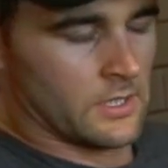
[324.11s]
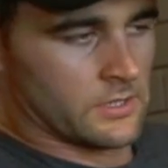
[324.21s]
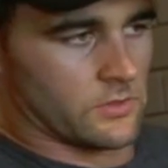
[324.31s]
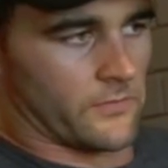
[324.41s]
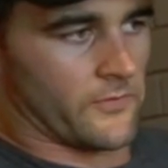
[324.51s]

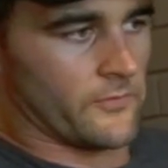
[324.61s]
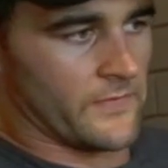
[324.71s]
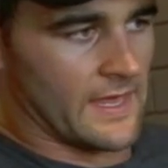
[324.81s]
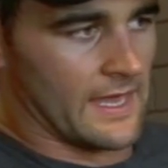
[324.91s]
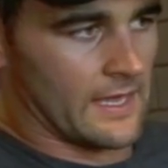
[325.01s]
So
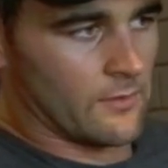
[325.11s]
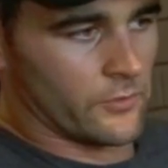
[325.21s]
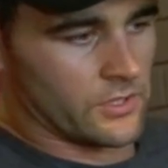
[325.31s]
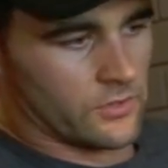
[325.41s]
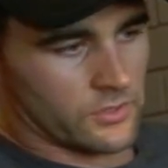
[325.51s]
from there,
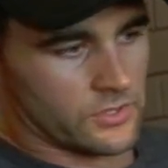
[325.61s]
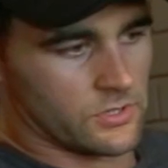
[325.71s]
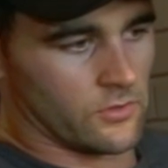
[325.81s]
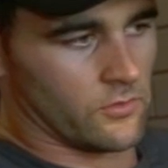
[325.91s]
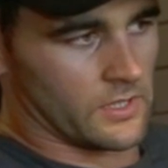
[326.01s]
what you're going to
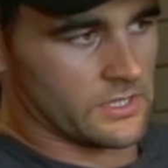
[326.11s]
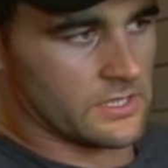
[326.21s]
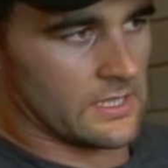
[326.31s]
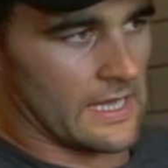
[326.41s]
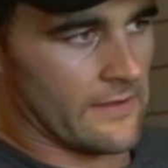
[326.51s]
do
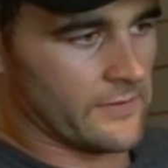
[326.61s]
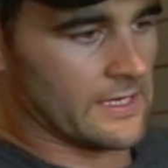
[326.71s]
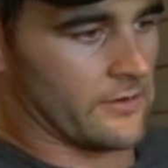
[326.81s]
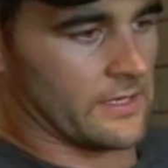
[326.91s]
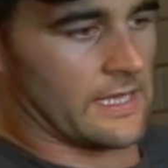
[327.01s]
is every
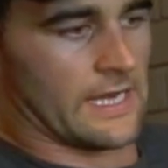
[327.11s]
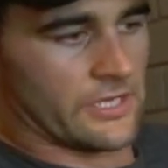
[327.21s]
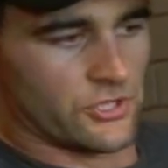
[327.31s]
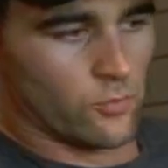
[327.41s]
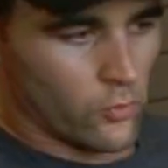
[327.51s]
now and again,
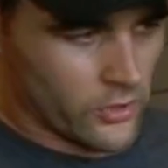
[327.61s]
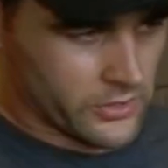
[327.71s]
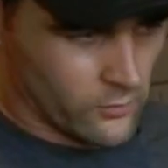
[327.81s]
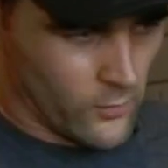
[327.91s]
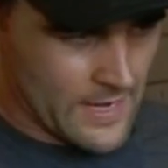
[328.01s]
as you
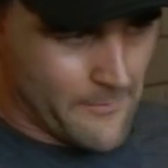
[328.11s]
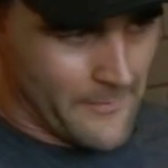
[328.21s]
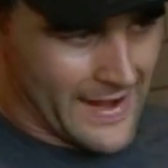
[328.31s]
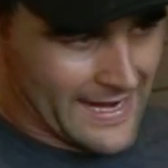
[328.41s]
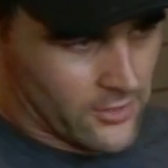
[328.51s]
work your way
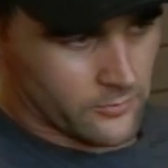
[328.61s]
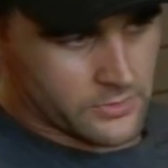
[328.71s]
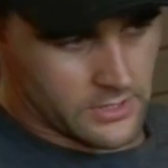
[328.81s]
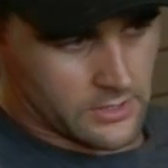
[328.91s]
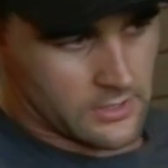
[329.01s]
back up
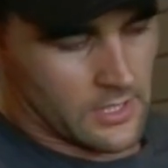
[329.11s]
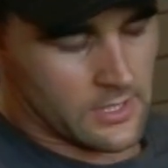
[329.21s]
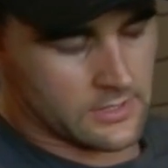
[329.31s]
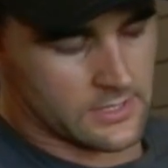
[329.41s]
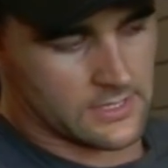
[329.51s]
to your
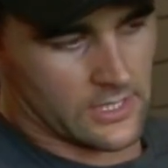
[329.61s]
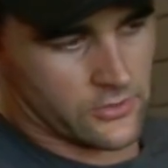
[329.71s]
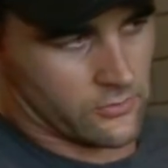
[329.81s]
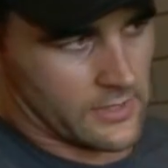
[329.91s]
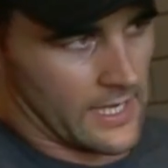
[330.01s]

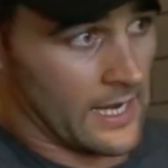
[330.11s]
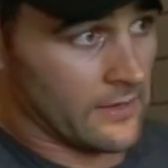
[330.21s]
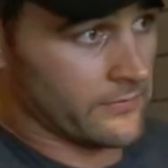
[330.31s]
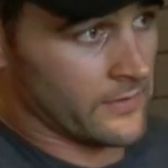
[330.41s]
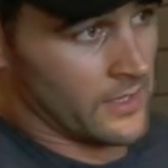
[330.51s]
central
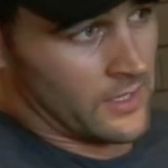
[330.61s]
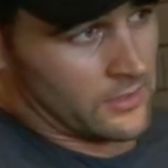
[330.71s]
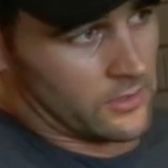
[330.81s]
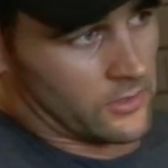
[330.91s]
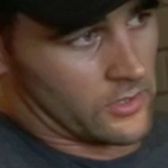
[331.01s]
calf,
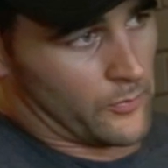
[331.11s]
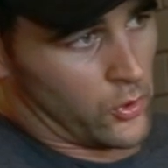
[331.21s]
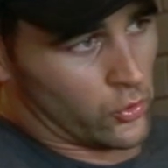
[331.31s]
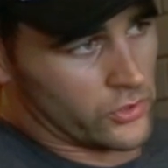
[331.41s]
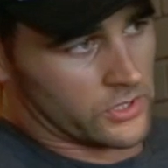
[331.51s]
you're going to
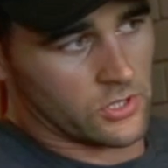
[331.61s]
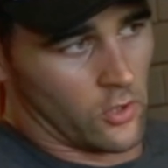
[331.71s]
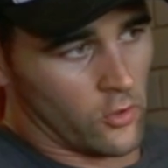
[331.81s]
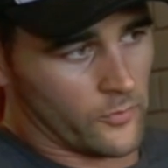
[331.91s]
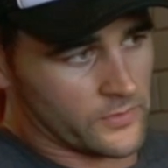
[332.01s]
pull your
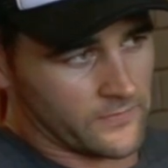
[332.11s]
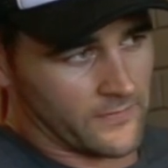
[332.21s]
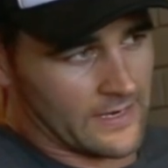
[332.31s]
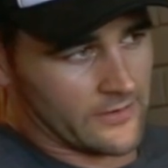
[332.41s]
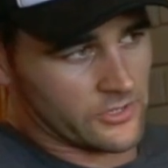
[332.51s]
toe up as
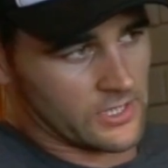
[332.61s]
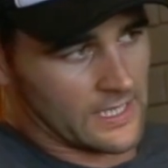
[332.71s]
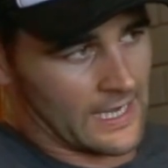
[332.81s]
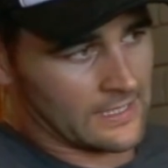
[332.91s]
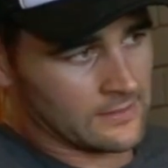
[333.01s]
far as you
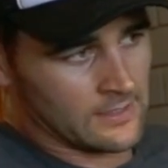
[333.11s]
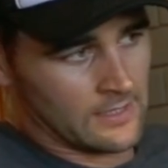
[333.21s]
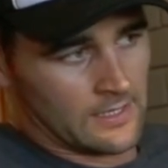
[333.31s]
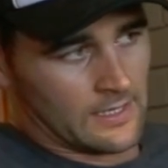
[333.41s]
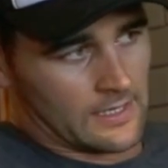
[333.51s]
can
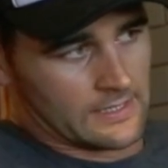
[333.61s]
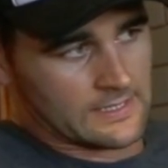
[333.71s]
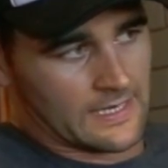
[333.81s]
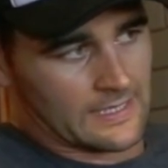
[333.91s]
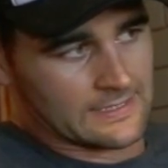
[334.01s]

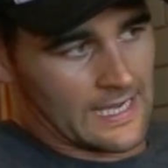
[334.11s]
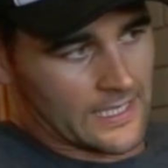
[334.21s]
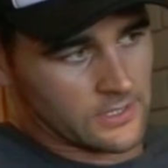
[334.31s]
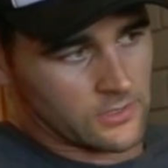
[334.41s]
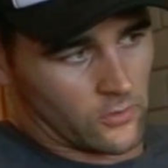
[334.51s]
into that
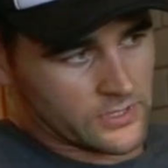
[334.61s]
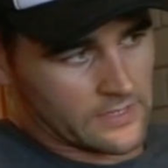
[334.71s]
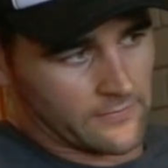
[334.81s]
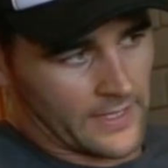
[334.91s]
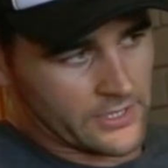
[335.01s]
nice
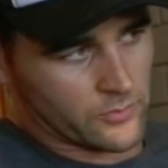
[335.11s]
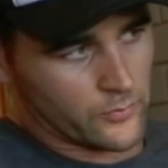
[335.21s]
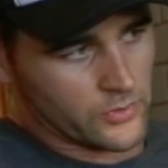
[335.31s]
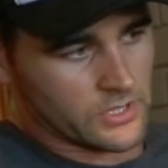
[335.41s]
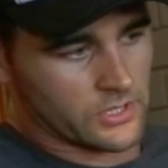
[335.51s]

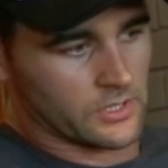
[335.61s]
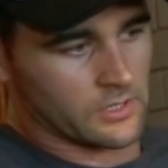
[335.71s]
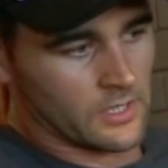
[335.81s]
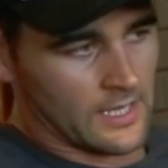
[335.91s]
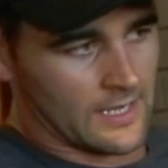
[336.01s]
dorsiflexion
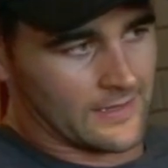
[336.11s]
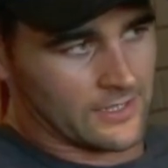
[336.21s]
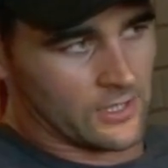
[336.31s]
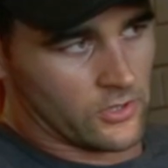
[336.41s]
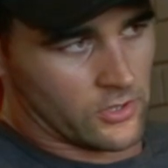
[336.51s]
position, and then
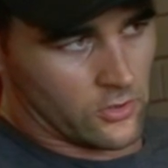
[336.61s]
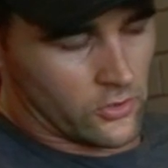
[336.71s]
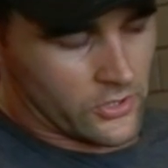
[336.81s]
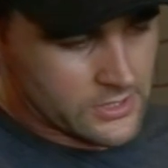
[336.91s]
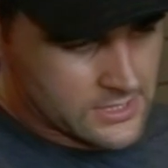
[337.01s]
you're going to
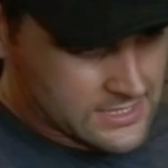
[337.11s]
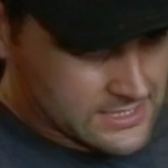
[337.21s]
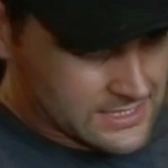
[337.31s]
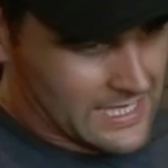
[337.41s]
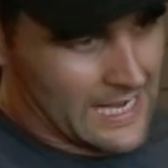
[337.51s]
look at
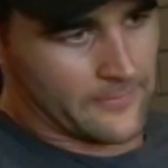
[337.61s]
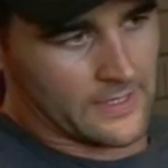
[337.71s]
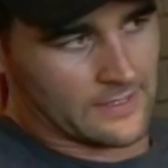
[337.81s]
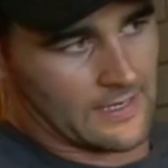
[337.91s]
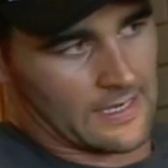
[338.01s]

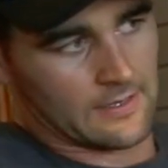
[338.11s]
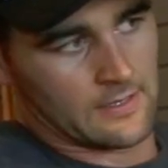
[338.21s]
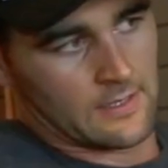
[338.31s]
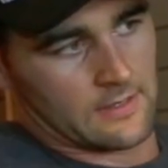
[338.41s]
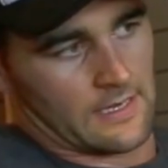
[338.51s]
slapping
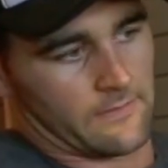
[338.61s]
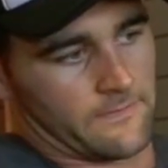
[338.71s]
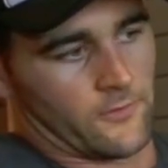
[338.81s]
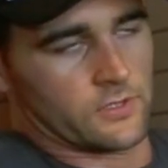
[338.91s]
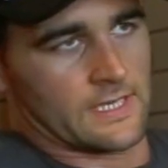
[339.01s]

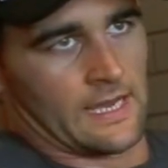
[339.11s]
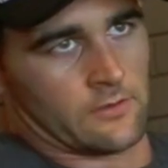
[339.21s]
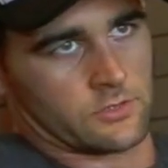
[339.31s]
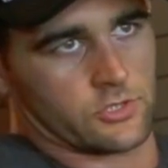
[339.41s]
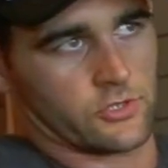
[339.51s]
that foot
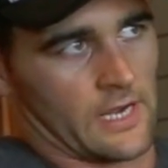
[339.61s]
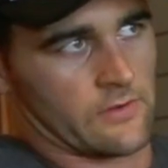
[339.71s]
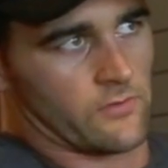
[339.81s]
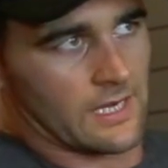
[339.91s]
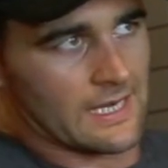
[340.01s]
down to try
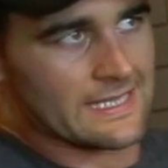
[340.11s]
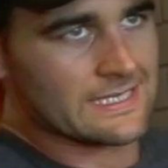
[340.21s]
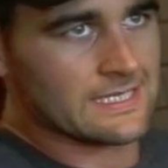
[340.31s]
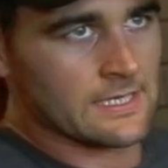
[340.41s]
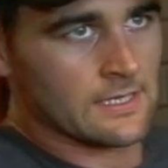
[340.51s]
and
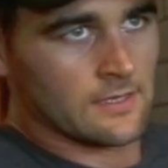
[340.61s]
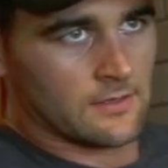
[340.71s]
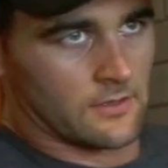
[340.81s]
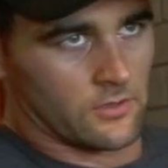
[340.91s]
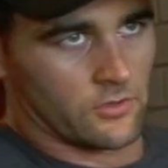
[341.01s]
release
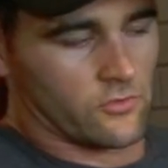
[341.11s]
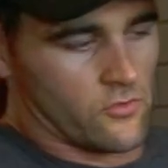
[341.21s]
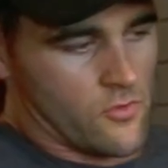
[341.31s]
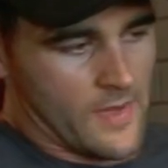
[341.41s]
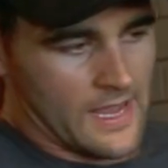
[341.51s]
the
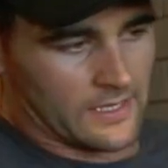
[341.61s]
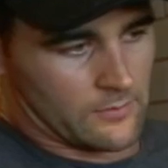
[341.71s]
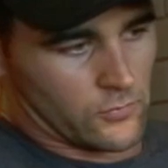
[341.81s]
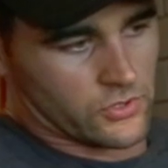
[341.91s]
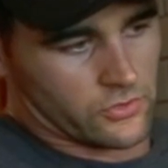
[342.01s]

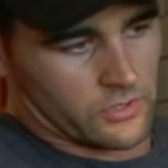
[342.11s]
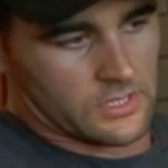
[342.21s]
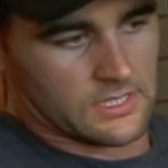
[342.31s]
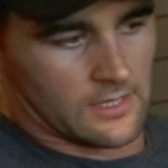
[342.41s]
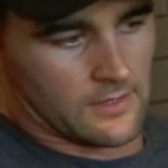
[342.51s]
remaining muscle
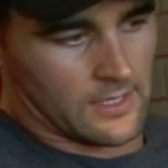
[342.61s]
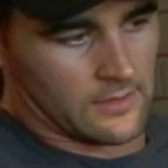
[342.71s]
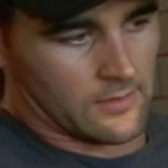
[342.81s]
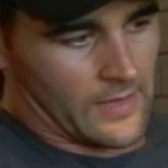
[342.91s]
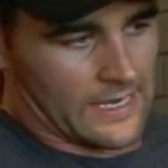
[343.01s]
that's
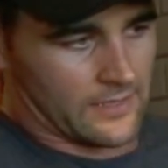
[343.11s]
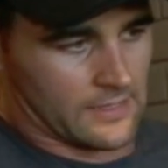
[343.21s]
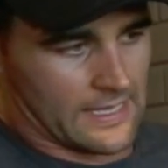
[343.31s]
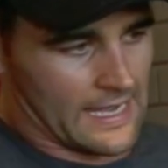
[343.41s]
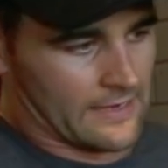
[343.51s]
in the back of the
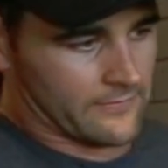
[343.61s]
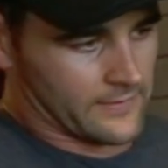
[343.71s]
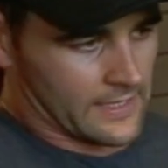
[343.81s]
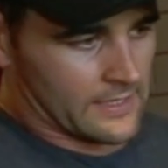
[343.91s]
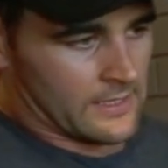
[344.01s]
calf
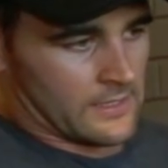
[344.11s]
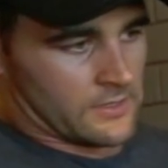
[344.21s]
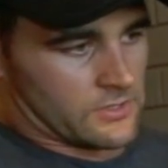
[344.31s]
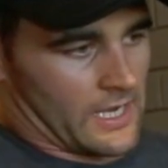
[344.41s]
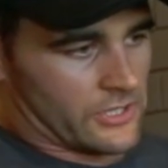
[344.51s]
there.
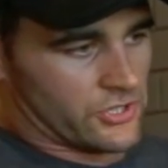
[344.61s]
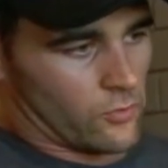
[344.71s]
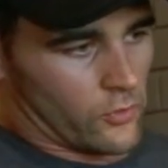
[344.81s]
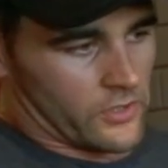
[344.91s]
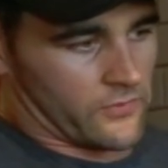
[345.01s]
So as you
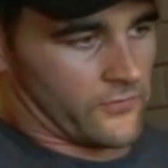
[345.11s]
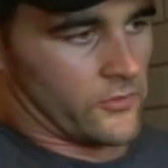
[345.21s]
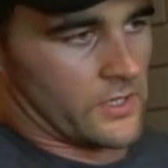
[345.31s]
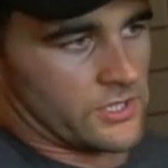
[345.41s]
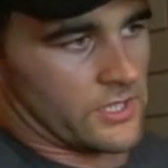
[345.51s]
work
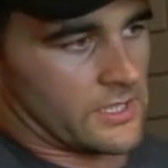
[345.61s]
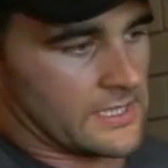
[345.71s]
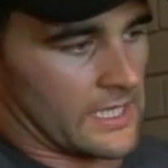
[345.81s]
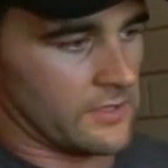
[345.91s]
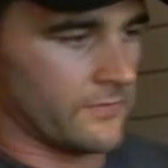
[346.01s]
through this, you can
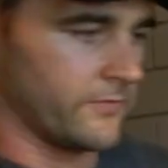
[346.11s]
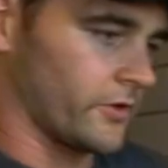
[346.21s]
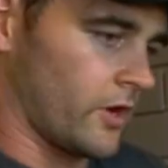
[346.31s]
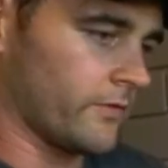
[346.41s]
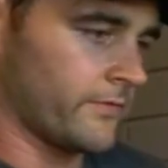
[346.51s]
take your
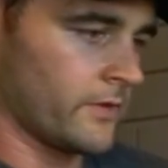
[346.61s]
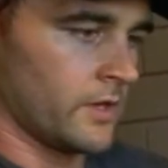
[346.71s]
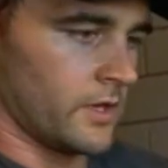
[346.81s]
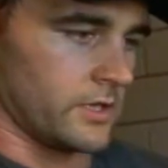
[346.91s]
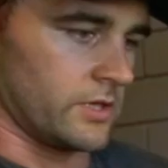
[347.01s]
foot off
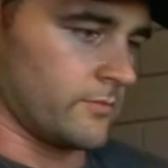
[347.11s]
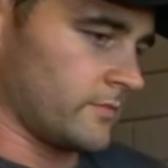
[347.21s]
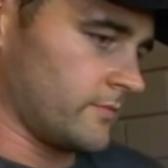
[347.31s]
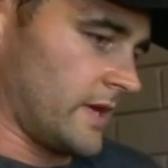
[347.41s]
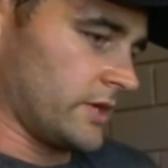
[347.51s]
and you
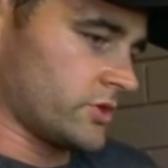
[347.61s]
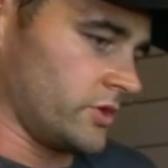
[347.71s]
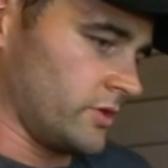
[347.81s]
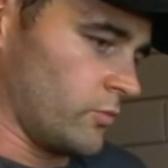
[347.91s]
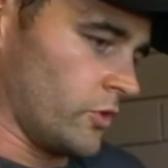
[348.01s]
make sure
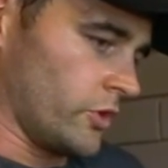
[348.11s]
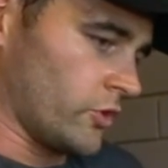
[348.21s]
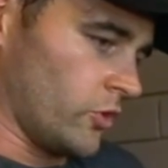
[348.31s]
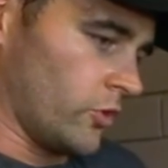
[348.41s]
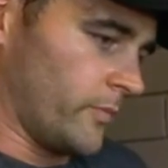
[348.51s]
you
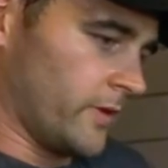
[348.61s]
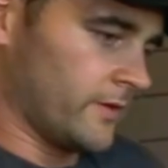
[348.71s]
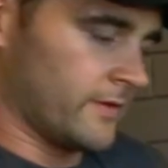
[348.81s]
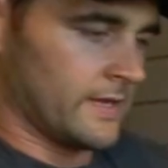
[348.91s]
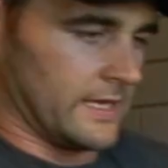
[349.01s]
work up
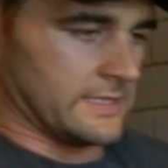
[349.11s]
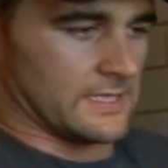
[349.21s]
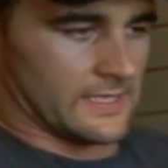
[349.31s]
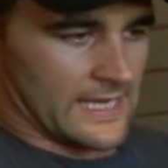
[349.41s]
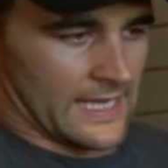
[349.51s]

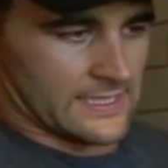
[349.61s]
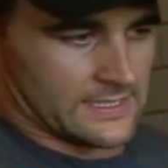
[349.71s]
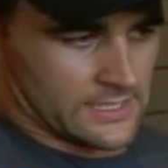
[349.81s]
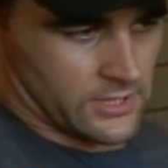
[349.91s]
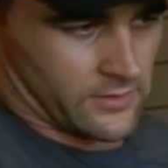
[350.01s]
into the next
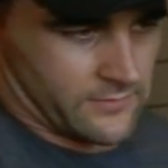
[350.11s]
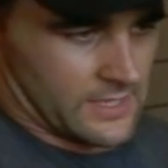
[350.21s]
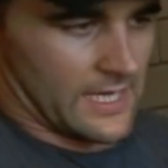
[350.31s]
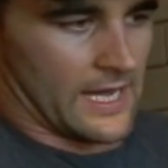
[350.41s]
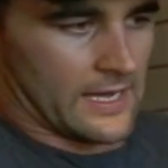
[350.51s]
digit of
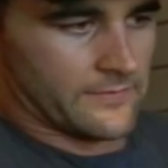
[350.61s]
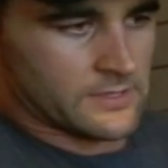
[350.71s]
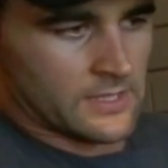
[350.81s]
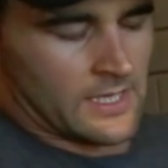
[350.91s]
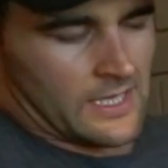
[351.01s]
your
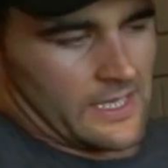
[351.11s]
calves.